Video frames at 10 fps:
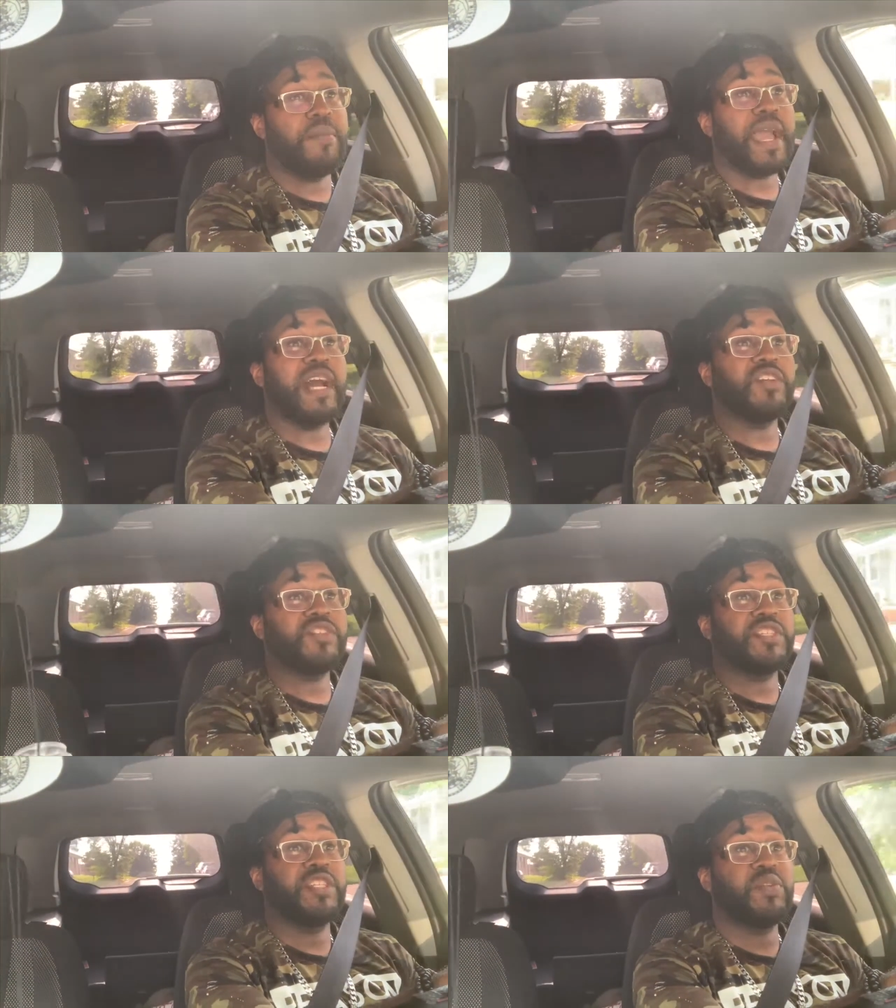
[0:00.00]
I'll
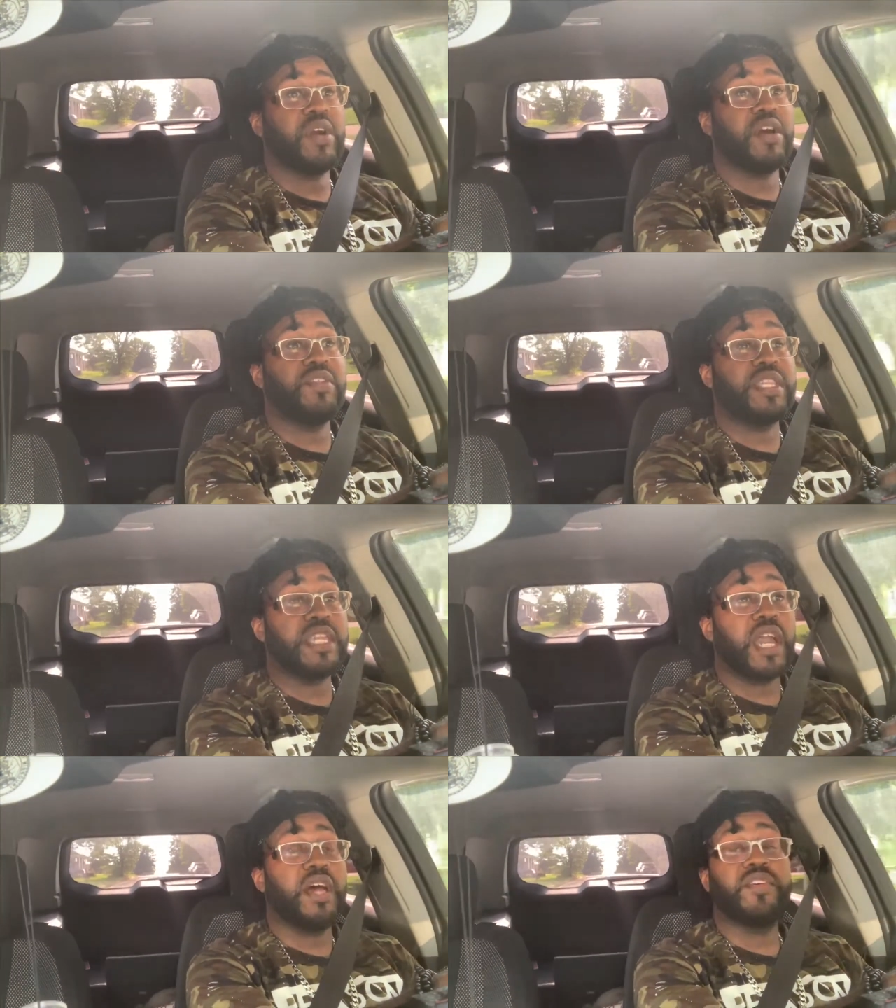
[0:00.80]
see you on
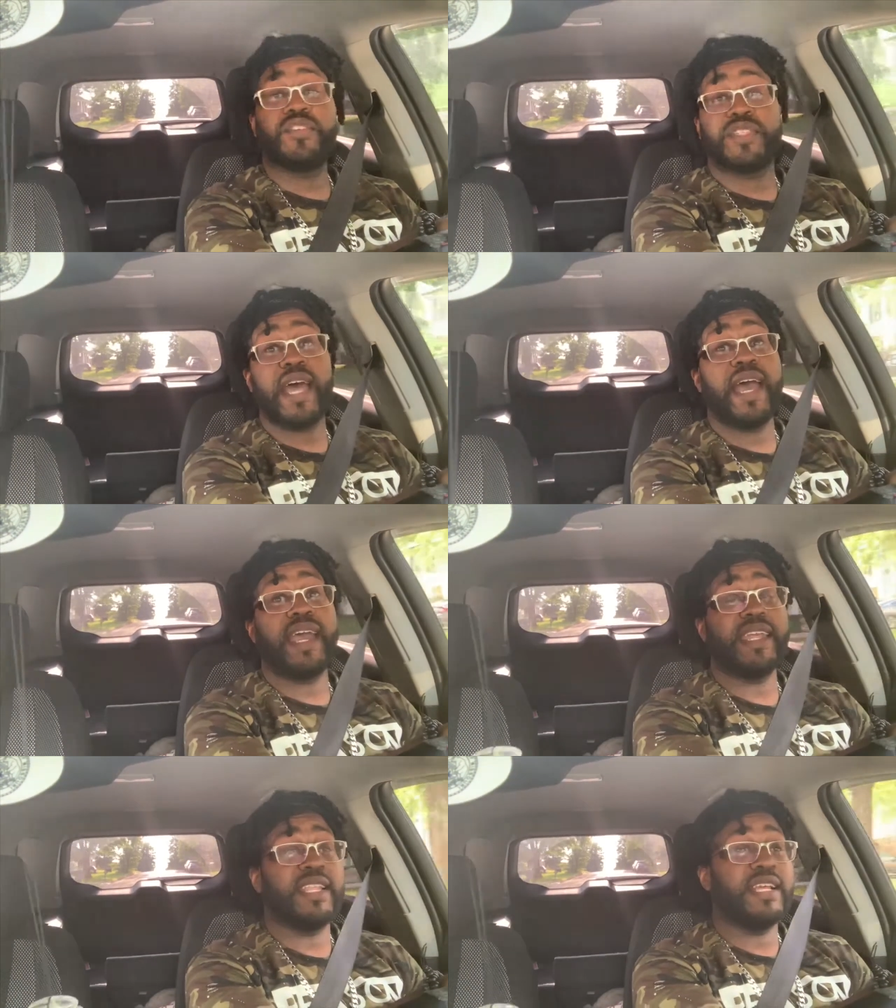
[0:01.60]
the other
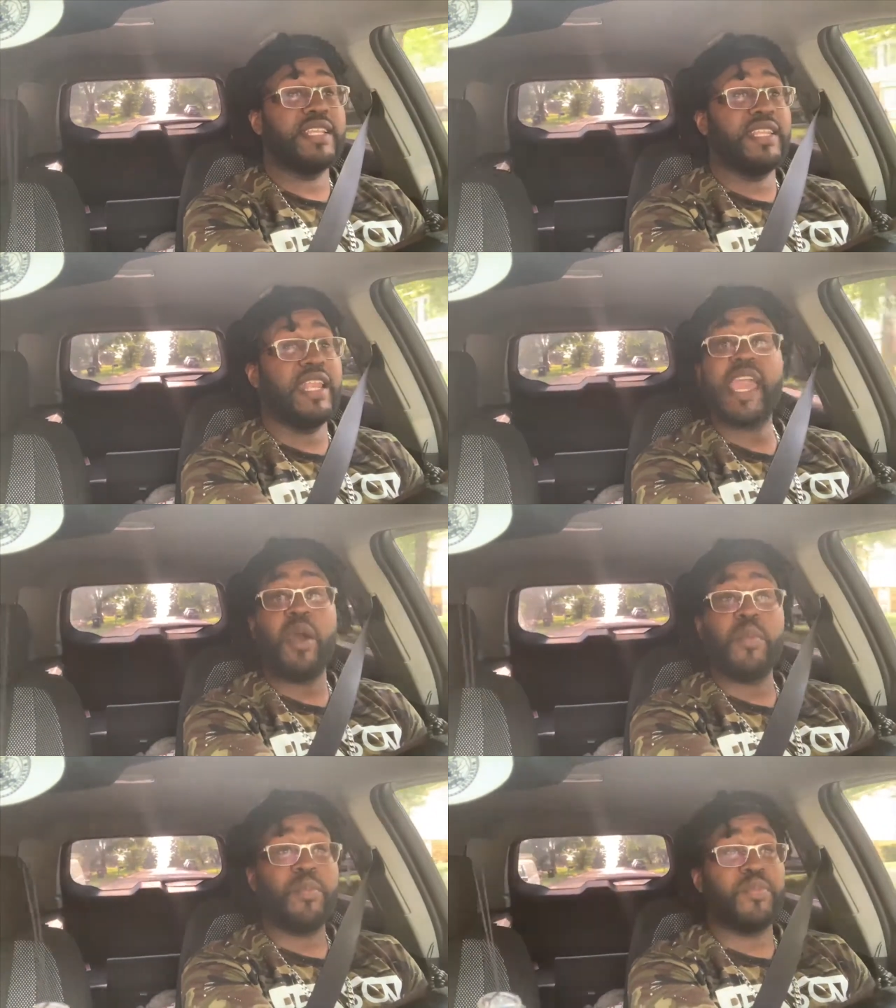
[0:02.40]
side. Let go.